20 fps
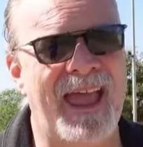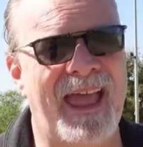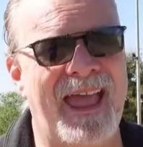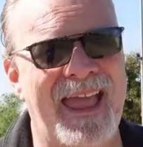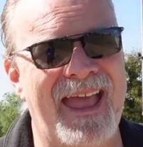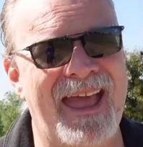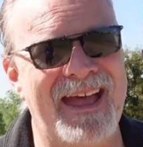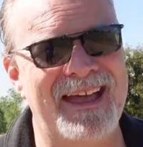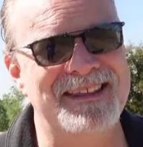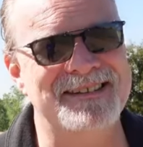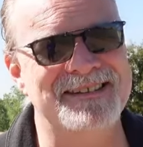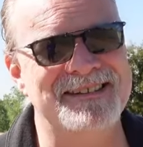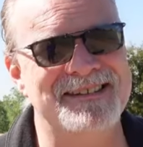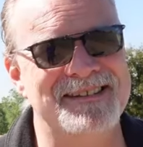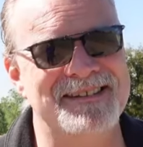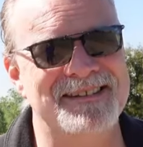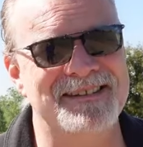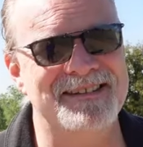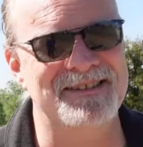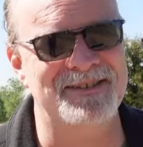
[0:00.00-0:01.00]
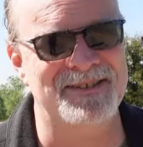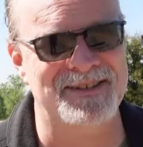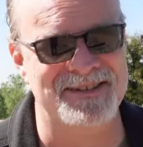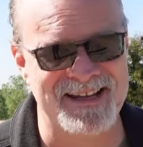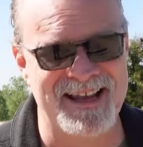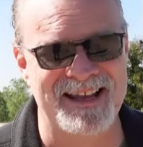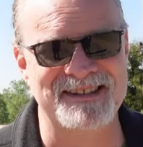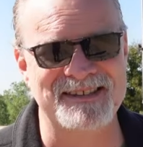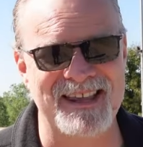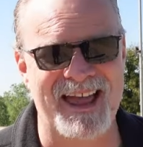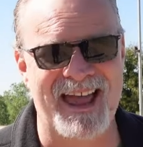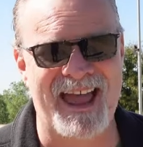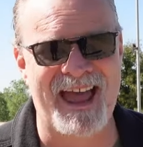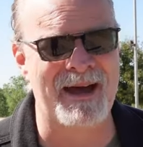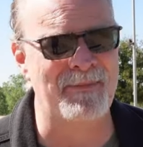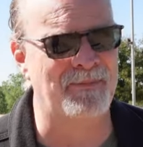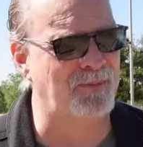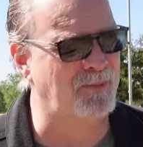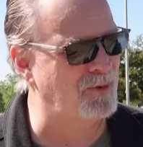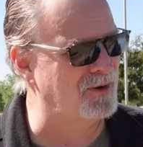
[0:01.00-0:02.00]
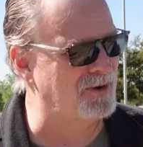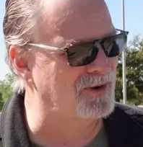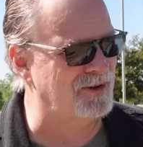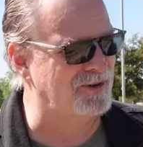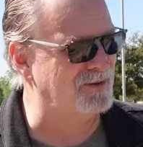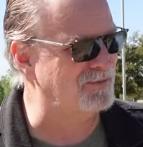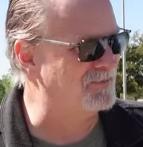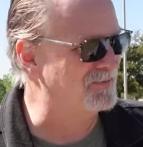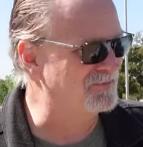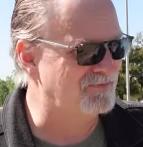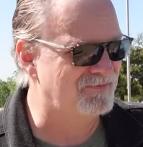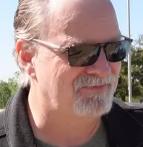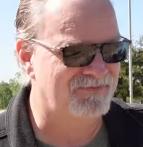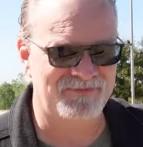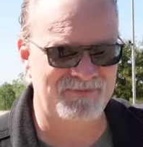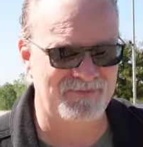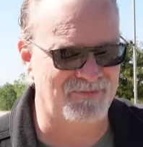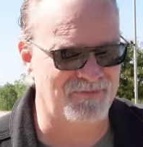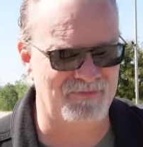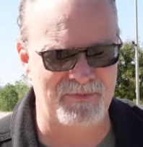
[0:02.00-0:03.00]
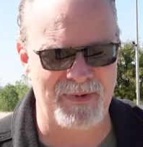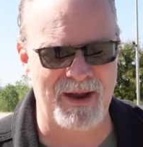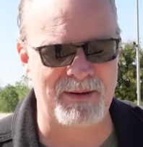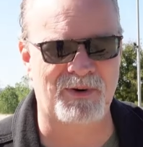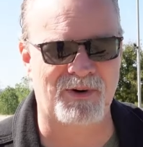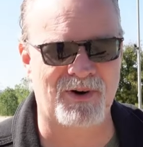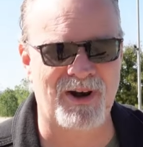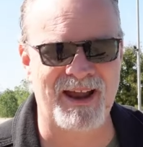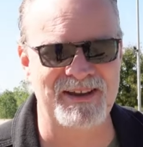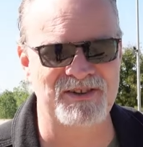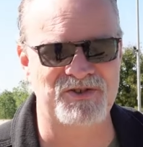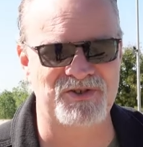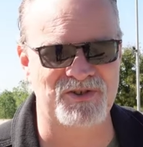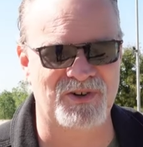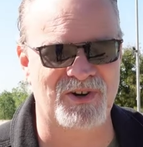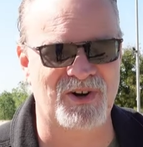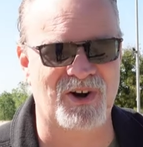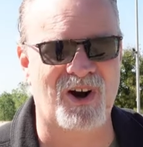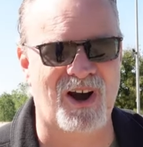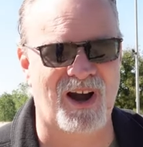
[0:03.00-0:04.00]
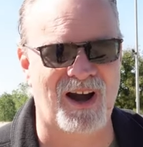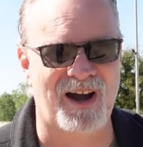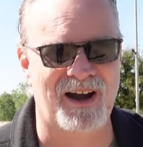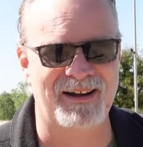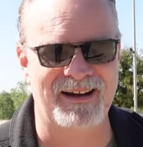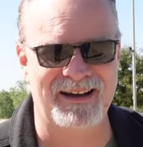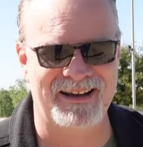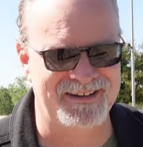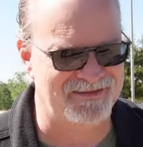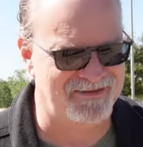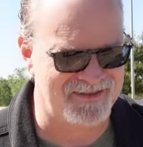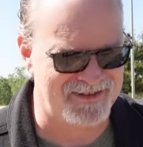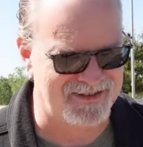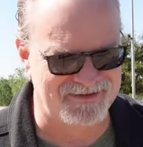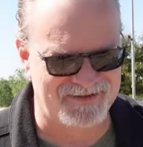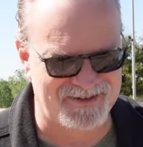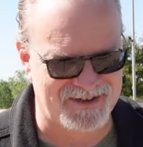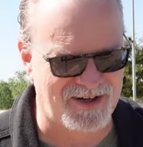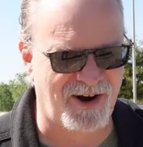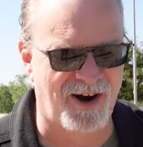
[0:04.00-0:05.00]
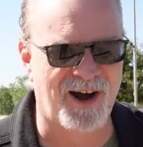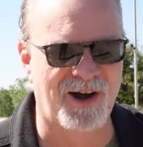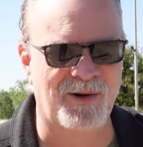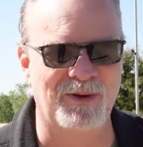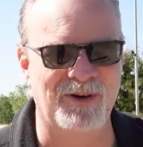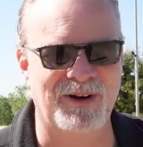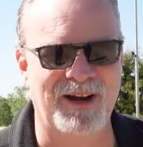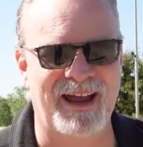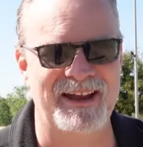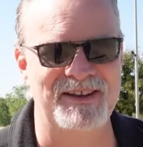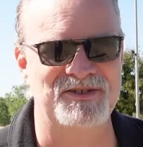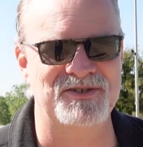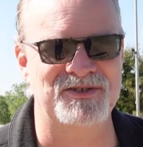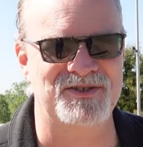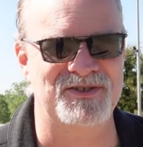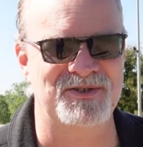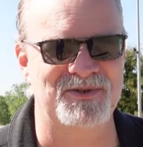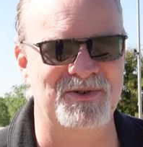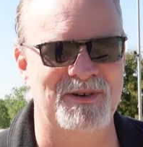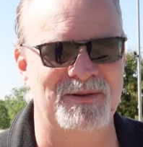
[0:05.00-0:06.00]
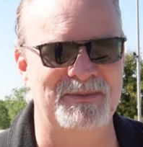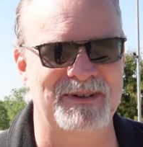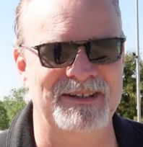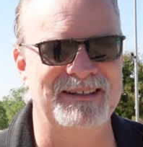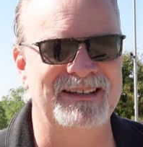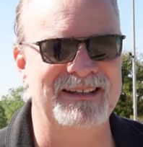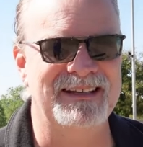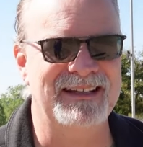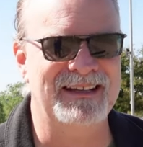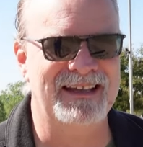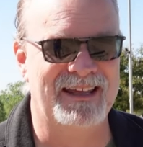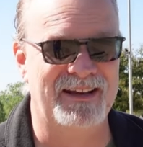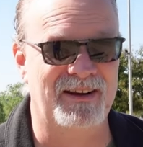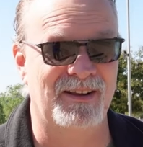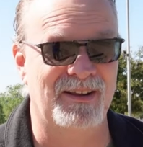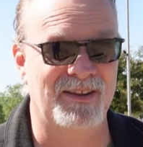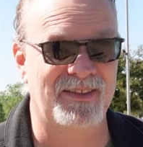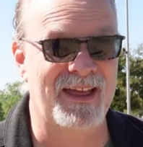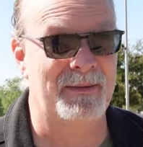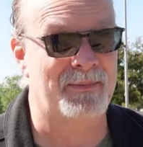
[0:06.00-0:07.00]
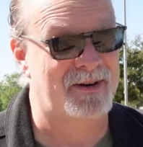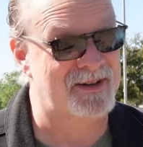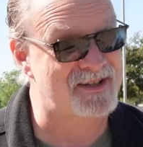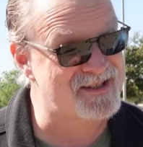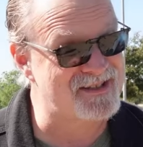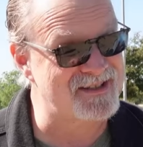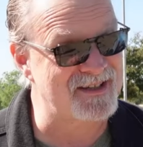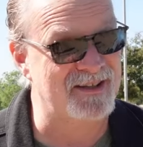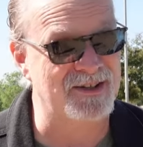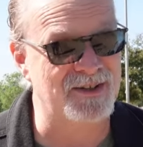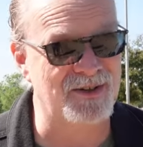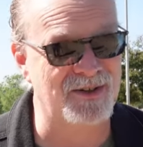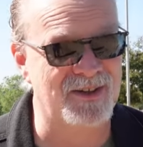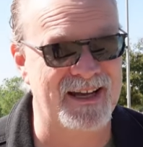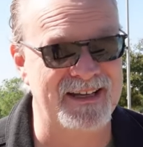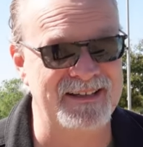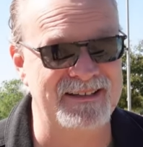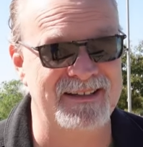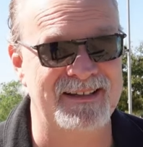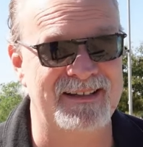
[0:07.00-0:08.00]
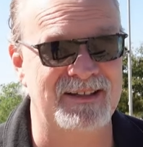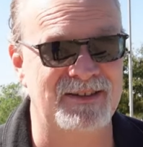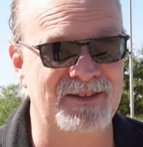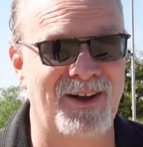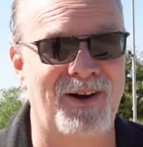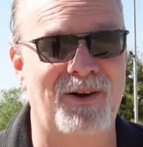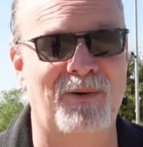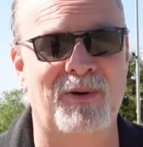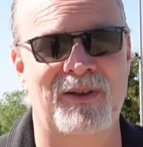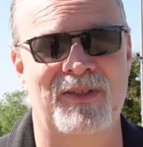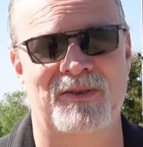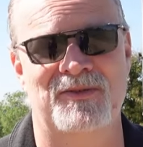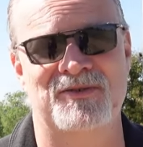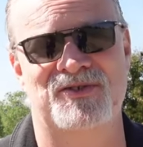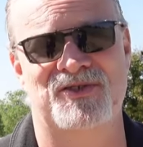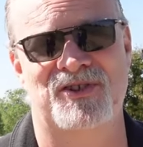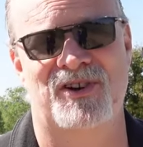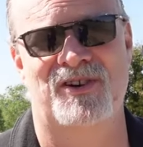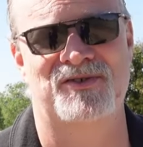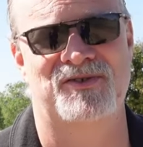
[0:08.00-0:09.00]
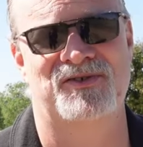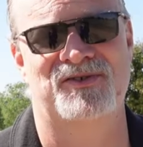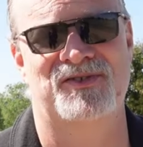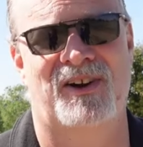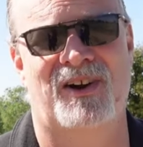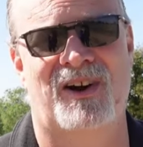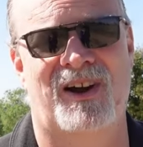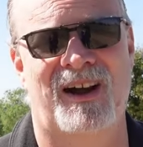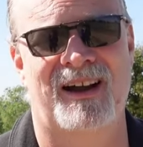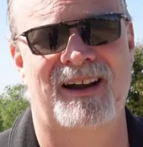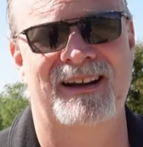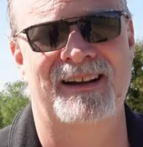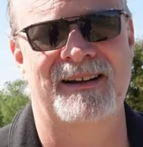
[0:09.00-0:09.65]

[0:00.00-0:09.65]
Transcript: And the Tesla app will memorize your car, and the car will guide you to them and all of that, but it's still a good idea to know where those chargers are.